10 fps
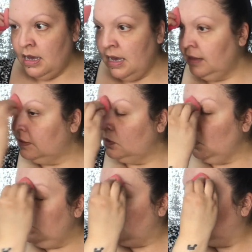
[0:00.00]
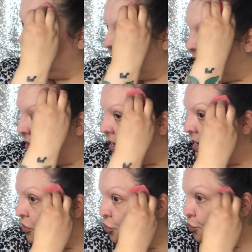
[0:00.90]
It's so liquidy that
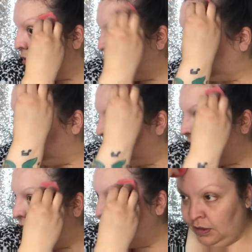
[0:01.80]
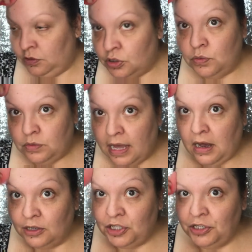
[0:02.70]
it drips down
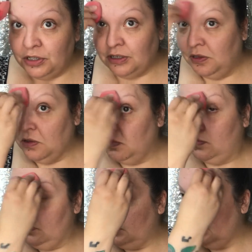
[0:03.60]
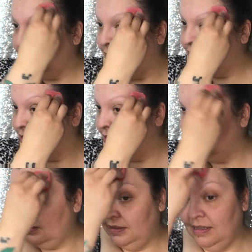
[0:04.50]
like onto your clothes and onto
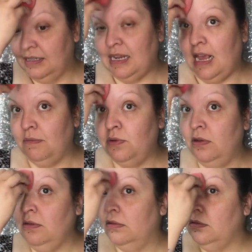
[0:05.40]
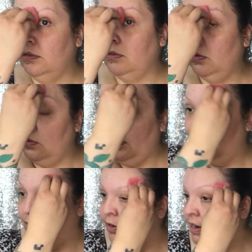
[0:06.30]
the table. So
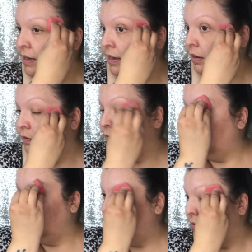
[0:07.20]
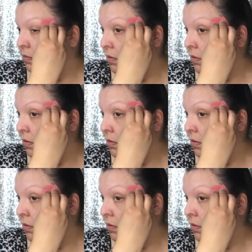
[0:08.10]
if you're not careful, it